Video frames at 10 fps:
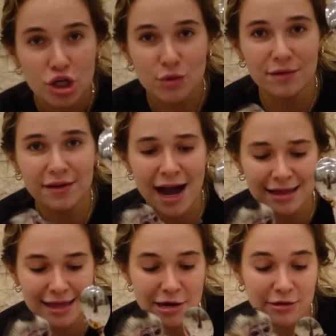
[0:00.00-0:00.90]
So we've got
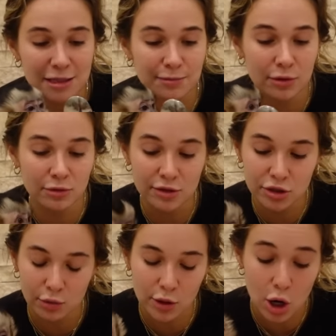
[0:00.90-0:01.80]
Theo a spoon,
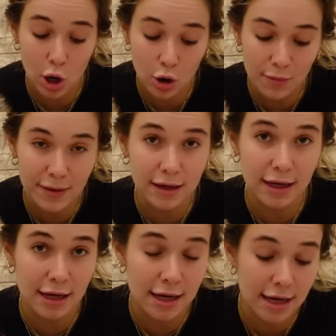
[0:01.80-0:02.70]
so we're hoping
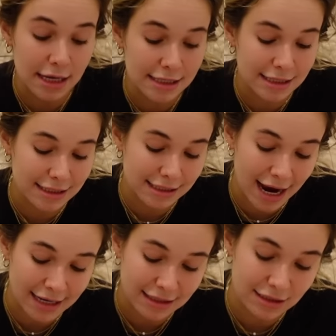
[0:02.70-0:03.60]
he
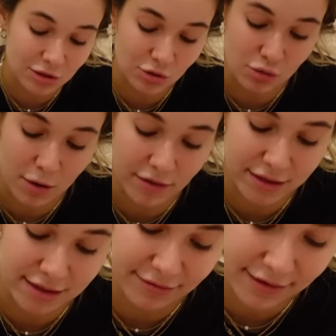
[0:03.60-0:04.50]
decides to scoop all this
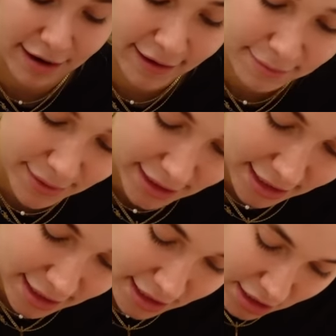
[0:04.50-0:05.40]
stuff out. And buddy,
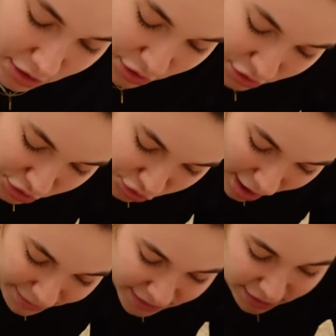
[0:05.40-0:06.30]
you just
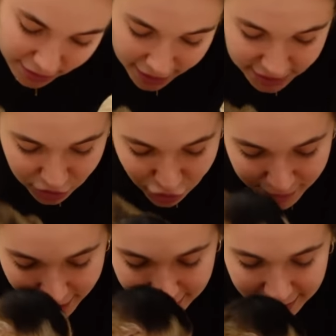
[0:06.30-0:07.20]
dropped it. You gotta scoop
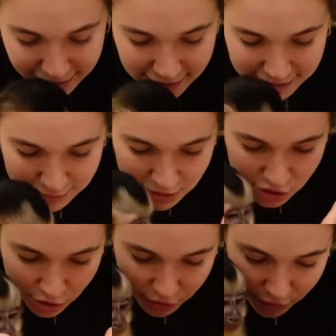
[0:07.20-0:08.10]
it out like this. Let me
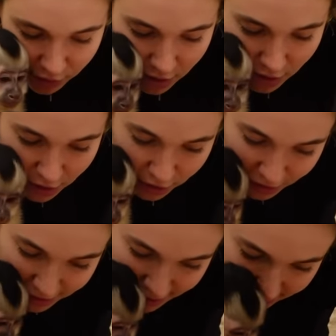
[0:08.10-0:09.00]
show you. You
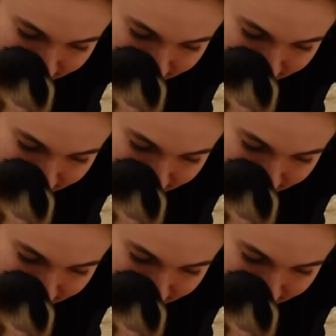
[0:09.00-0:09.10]
gotta take the